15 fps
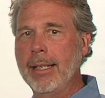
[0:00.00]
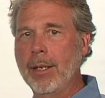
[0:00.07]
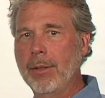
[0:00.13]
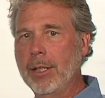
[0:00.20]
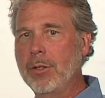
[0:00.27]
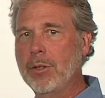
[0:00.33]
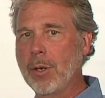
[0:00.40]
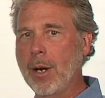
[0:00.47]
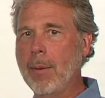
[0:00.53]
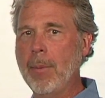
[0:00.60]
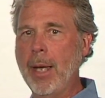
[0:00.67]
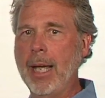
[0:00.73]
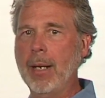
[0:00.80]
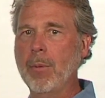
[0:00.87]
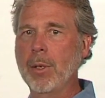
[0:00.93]
The only
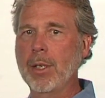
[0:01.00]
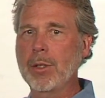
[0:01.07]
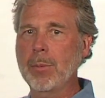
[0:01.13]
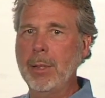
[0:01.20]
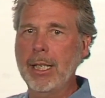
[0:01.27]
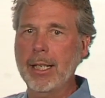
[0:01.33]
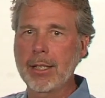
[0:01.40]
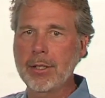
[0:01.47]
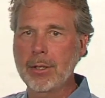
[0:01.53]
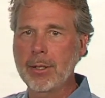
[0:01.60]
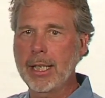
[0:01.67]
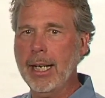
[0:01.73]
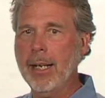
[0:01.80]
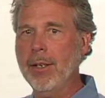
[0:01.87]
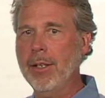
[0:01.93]
drawback was because
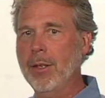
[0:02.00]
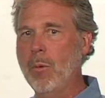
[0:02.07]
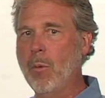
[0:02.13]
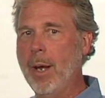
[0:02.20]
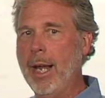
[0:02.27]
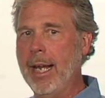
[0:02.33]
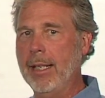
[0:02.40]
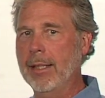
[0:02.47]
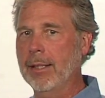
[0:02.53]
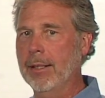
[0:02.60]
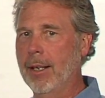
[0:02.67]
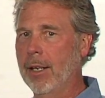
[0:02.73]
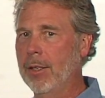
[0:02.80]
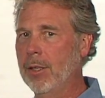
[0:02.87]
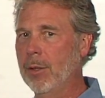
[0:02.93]
you carried the
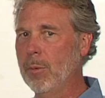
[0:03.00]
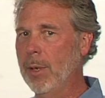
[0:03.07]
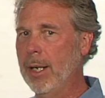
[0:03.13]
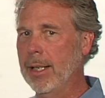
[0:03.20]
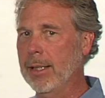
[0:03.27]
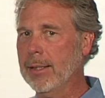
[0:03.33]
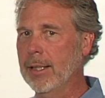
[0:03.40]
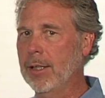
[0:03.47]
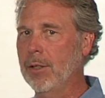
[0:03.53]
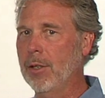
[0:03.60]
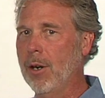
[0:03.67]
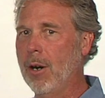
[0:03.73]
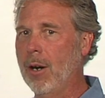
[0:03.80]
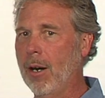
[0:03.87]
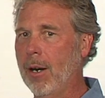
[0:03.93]
weight on your wrist and
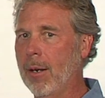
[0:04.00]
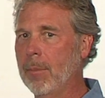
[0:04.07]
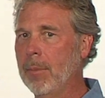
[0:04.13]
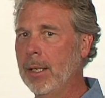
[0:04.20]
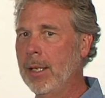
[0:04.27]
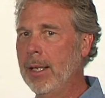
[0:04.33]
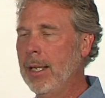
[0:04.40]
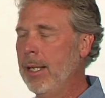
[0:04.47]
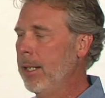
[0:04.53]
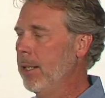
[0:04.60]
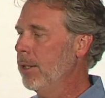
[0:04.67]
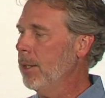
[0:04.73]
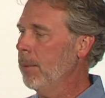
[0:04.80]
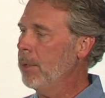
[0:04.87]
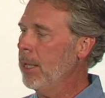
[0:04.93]
your arm,
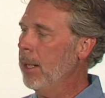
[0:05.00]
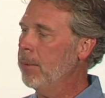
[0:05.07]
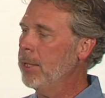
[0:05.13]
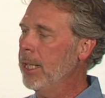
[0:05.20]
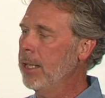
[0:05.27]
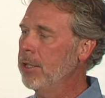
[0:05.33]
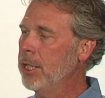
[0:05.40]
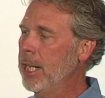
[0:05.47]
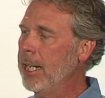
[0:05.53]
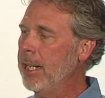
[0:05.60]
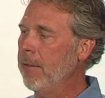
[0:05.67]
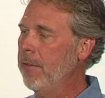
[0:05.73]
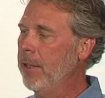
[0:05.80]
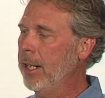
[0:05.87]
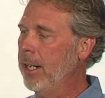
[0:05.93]
you sometimes had
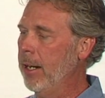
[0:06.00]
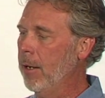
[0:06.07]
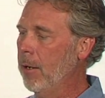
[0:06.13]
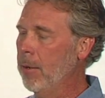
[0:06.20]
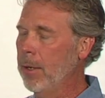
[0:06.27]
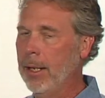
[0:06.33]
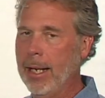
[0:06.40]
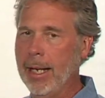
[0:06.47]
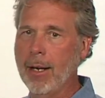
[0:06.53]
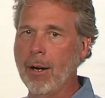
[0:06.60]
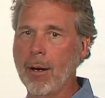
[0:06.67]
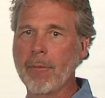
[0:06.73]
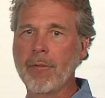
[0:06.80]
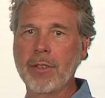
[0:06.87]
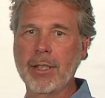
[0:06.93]
shaky video and
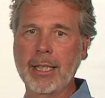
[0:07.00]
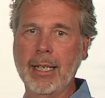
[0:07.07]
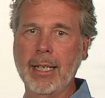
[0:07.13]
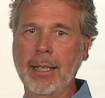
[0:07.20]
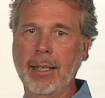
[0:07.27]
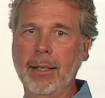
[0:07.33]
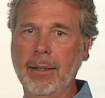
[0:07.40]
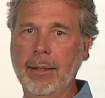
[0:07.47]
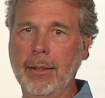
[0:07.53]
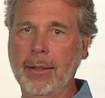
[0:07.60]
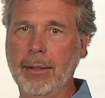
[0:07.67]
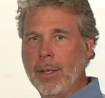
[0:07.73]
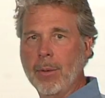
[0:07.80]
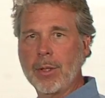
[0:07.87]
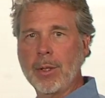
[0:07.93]
arm fatigue.
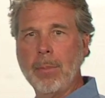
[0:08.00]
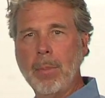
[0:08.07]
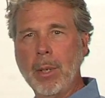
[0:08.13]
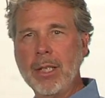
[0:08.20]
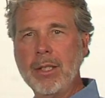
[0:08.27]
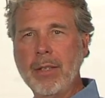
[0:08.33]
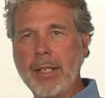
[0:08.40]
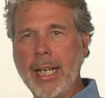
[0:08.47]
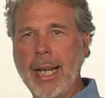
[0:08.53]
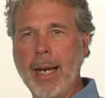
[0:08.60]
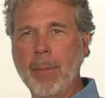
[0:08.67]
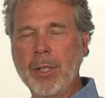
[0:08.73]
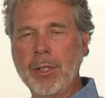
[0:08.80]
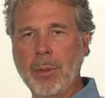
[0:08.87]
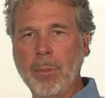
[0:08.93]
There was a bunch of
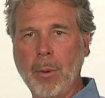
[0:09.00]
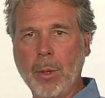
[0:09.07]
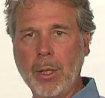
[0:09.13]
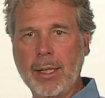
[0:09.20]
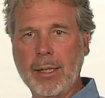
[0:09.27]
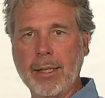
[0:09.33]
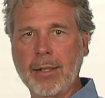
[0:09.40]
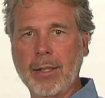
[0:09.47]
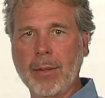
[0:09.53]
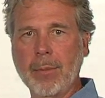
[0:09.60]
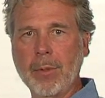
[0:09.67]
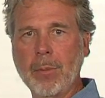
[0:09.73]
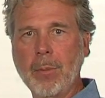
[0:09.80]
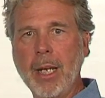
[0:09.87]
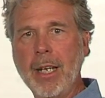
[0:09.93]
camera support
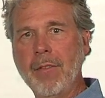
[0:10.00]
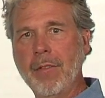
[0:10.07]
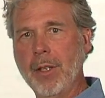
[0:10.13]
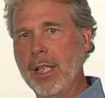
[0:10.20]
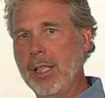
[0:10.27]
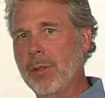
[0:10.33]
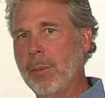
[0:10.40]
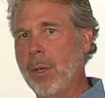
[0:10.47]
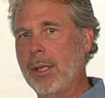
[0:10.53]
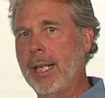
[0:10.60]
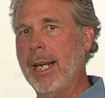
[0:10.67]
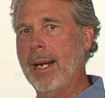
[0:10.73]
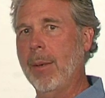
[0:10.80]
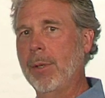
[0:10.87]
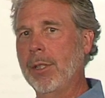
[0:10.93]
systems made for these small
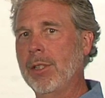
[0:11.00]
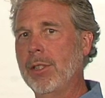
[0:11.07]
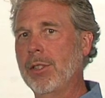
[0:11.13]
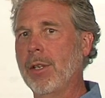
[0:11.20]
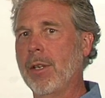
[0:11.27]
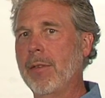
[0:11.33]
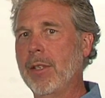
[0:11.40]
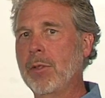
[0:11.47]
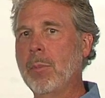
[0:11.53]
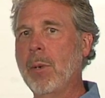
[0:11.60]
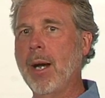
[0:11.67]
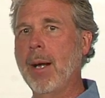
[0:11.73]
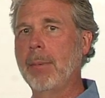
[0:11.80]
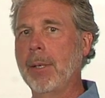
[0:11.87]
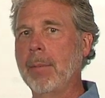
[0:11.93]
cameras to solve this
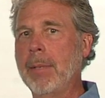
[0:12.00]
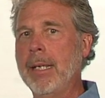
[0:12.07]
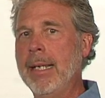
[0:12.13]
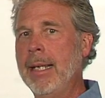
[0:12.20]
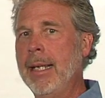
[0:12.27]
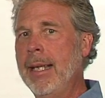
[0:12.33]
problem.